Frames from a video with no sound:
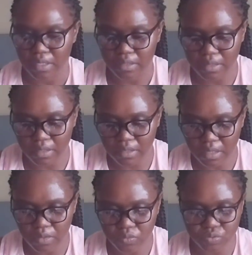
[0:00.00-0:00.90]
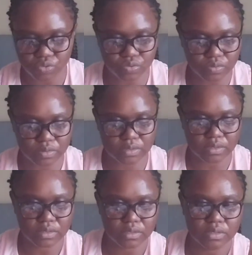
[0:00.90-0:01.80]
and then I would
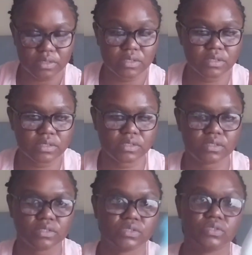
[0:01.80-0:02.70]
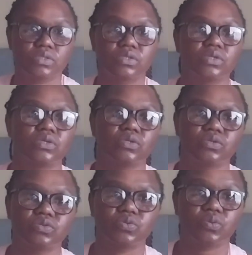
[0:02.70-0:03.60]
use this
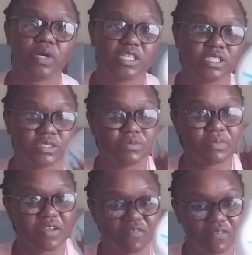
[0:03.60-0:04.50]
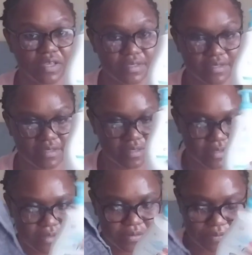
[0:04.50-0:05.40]
to wash my face,
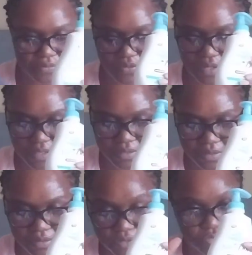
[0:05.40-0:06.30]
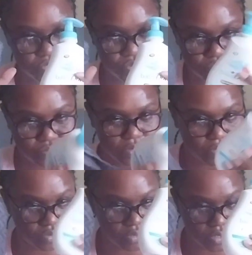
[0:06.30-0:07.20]
right? This too,
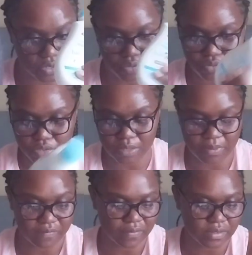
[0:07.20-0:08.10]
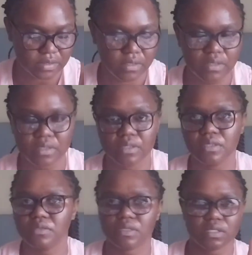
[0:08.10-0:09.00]
I'll use the towel to dry my face.
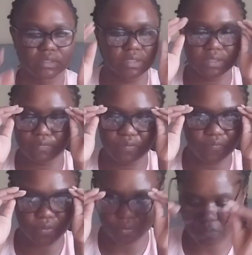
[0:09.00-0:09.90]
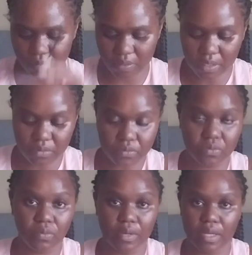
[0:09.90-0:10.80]
You guys just have to forgive me. I don't
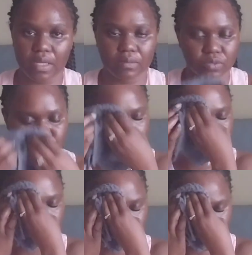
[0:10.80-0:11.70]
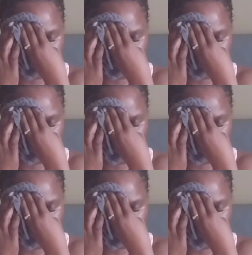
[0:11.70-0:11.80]
know why I am sweating so